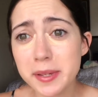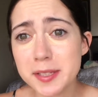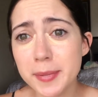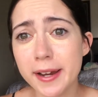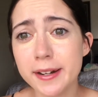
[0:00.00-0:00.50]

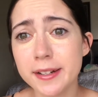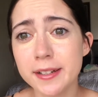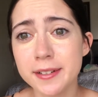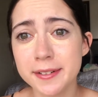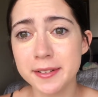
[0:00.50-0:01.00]
expired,
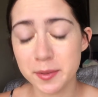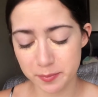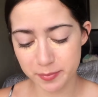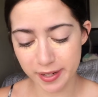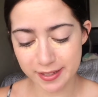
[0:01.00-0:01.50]

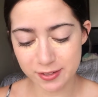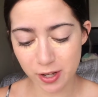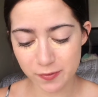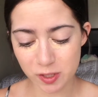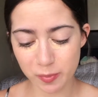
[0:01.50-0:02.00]
but I still
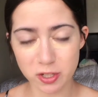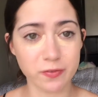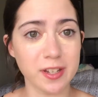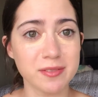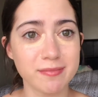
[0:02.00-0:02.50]
have so much of it.